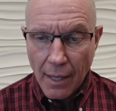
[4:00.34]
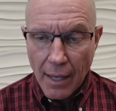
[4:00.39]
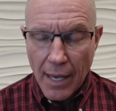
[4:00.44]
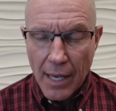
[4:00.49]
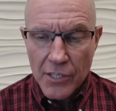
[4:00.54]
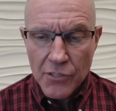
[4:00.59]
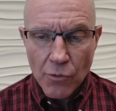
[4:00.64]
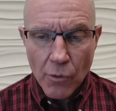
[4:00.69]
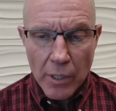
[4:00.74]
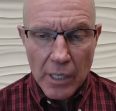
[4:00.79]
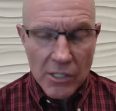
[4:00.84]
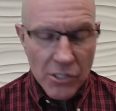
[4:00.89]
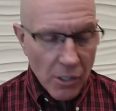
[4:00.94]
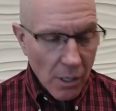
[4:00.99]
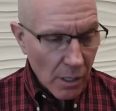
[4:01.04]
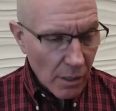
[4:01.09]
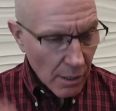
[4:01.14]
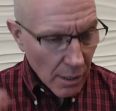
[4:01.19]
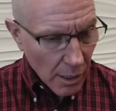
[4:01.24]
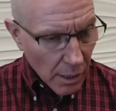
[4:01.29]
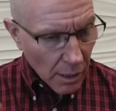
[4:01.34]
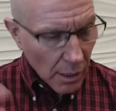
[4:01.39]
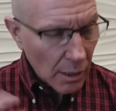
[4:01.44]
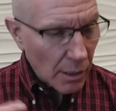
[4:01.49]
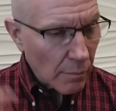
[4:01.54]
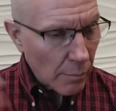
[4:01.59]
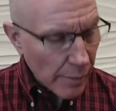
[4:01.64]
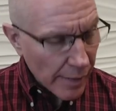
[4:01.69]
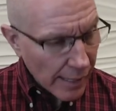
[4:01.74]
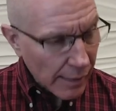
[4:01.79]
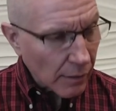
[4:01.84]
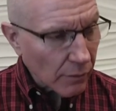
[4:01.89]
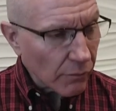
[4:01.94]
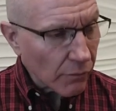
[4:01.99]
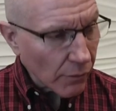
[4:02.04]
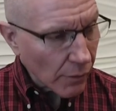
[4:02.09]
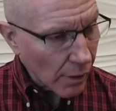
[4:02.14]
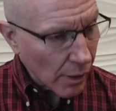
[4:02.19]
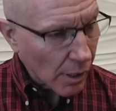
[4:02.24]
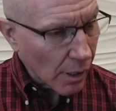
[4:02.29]
ask for you to start thinking about
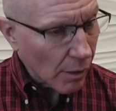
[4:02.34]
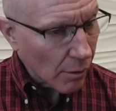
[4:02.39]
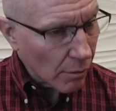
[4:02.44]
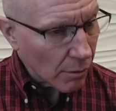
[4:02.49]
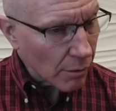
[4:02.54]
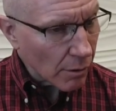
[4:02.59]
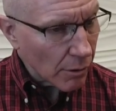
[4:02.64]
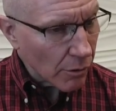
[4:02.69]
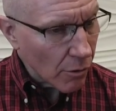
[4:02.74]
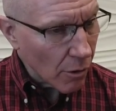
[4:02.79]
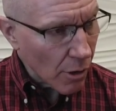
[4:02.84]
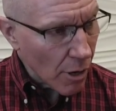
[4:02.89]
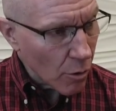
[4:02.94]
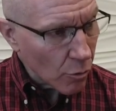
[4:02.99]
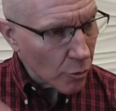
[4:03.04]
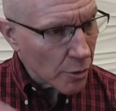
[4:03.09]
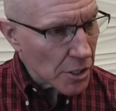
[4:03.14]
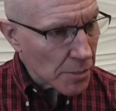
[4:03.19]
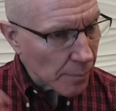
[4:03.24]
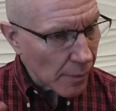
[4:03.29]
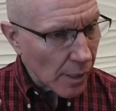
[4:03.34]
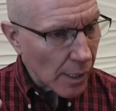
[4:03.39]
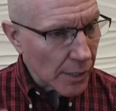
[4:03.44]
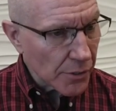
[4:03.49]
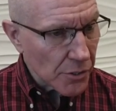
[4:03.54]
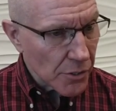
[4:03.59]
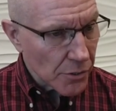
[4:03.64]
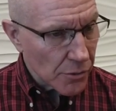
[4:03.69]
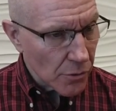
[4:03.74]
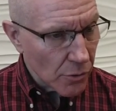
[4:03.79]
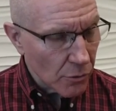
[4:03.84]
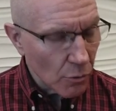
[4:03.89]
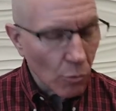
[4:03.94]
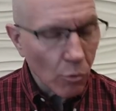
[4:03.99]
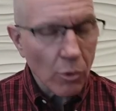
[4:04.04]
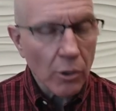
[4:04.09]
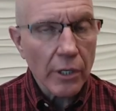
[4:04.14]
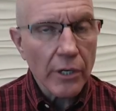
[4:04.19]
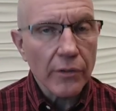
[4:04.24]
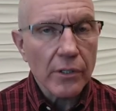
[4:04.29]
your own responses to the
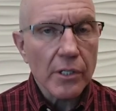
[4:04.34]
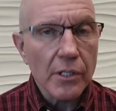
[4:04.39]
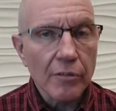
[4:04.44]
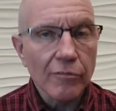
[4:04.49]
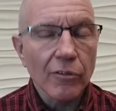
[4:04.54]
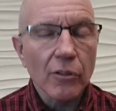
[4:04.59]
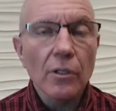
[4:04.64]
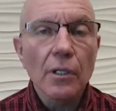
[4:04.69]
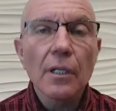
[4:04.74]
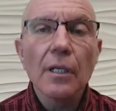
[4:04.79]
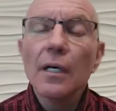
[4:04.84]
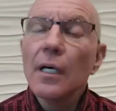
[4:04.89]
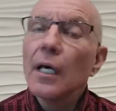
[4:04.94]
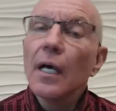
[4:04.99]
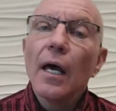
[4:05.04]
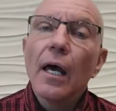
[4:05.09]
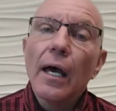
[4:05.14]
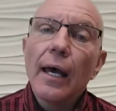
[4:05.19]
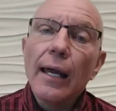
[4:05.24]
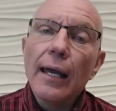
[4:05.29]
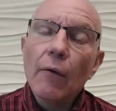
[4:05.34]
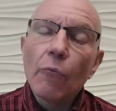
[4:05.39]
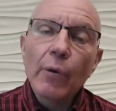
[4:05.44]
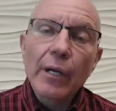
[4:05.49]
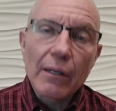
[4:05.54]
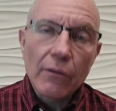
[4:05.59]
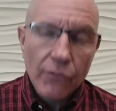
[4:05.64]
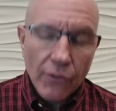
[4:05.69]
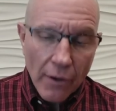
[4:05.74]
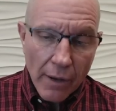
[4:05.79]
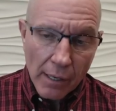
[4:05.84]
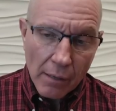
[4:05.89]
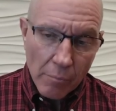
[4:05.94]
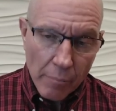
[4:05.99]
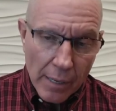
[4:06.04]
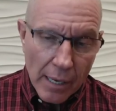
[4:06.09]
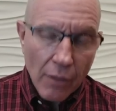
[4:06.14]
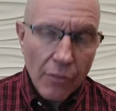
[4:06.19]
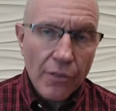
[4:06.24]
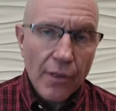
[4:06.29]
word evil, and we can talk
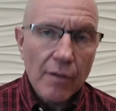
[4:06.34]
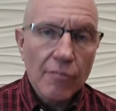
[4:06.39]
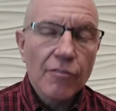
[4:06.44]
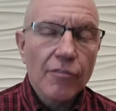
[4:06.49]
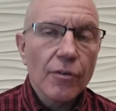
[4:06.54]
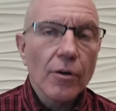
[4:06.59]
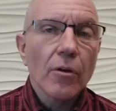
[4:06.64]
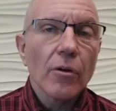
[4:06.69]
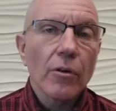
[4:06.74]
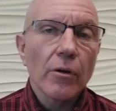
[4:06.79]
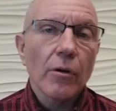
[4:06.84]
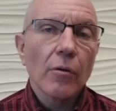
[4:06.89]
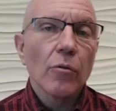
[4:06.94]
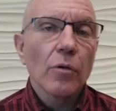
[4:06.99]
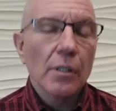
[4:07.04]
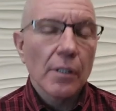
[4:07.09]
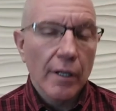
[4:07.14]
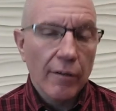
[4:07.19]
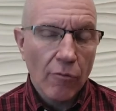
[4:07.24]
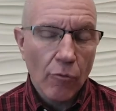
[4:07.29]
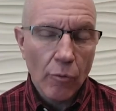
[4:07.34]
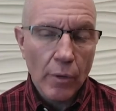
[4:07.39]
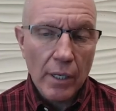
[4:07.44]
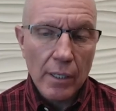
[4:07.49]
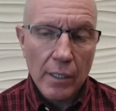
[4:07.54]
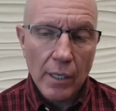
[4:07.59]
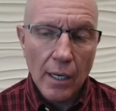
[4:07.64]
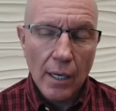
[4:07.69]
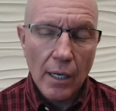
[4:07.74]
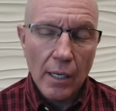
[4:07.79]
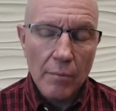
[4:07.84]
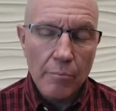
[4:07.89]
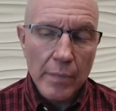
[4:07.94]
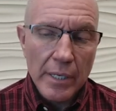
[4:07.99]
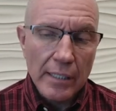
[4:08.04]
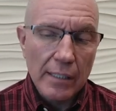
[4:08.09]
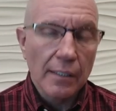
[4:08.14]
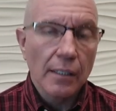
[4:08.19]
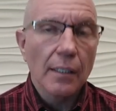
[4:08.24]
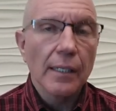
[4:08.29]
about that further whenever we
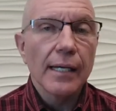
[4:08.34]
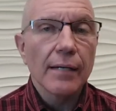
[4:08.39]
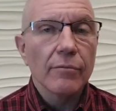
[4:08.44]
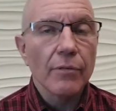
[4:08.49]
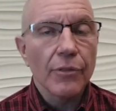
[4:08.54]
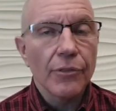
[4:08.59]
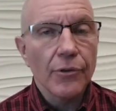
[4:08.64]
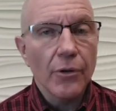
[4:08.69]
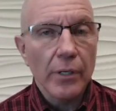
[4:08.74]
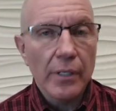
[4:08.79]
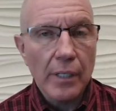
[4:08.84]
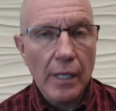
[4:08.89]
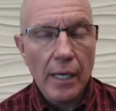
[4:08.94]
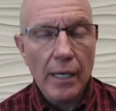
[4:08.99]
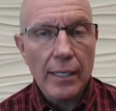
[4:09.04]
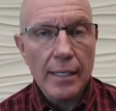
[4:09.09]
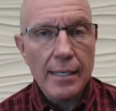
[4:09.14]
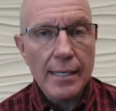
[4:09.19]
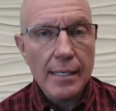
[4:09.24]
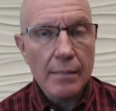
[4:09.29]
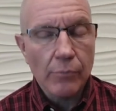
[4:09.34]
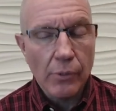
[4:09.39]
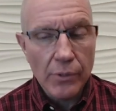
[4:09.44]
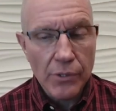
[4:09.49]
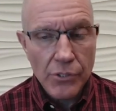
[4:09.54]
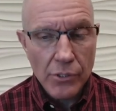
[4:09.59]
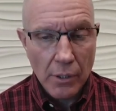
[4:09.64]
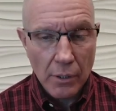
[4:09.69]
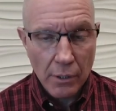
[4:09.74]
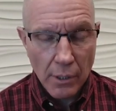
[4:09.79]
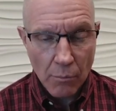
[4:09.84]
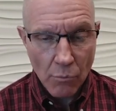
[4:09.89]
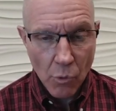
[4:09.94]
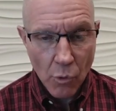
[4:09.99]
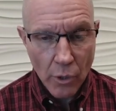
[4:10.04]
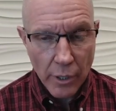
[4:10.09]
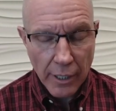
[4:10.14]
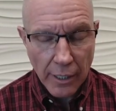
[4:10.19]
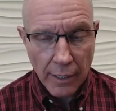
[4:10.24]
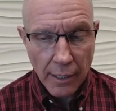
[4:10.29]
meet at 11:30 a.m. on Sunday
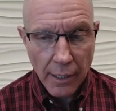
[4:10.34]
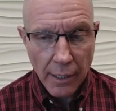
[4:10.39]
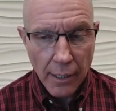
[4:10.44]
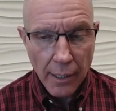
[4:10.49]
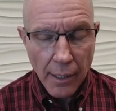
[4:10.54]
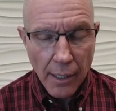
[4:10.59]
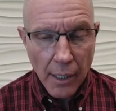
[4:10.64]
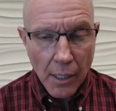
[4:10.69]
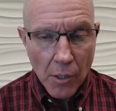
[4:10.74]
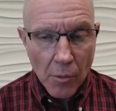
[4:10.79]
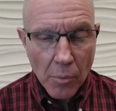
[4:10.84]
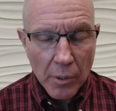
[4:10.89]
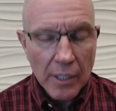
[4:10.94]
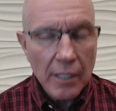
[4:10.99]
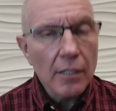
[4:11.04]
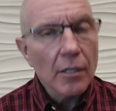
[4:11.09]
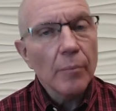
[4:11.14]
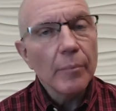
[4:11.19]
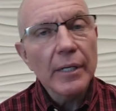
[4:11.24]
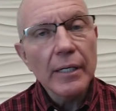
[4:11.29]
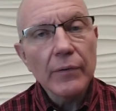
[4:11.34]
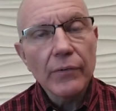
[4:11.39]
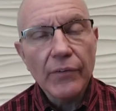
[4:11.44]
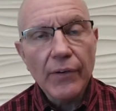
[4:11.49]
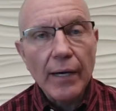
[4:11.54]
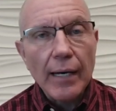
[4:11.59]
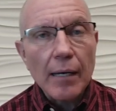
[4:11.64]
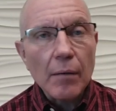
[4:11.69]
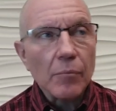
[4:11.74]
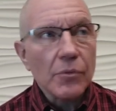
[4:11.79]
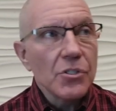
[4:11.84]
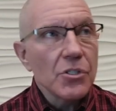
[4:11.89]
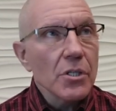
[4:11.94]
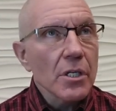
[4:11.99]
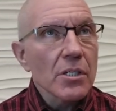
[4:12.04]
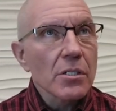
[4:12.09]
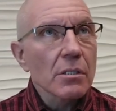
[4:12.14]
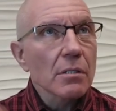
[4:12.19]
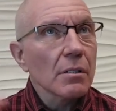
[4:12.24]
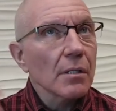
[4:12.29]
morning. But in the meantime,
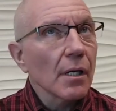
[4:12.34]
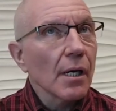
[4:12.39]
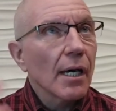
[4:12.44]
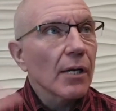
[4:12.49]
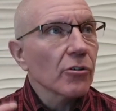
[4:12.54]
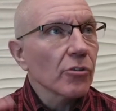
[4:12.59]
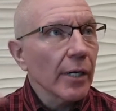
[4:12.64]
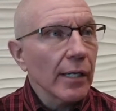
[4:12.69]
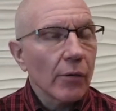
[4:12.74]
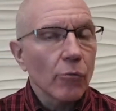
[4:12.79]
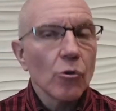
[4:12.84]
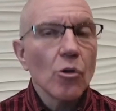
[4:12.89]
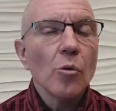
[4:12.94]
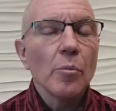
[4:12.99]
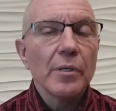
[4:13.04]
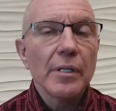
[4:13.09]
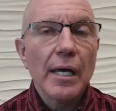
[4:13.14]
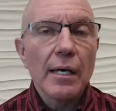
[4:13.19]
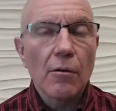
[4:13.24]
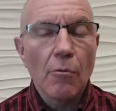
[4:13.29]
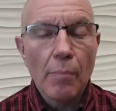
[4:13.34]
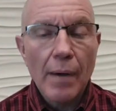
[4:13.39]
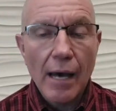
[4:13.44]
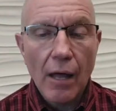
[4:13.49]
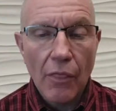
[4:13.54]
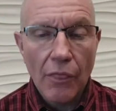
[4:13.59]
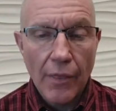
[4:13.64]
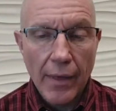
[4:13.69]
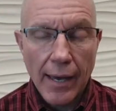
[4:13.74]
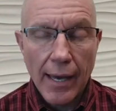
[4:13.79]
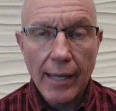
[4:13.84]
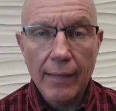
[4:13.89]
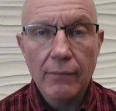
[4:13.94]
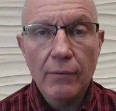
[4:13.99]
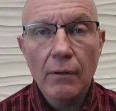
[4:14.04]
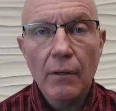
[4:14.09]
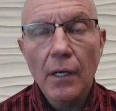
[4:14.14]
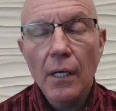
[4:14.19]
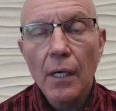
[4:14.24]
just try to ruminate about that.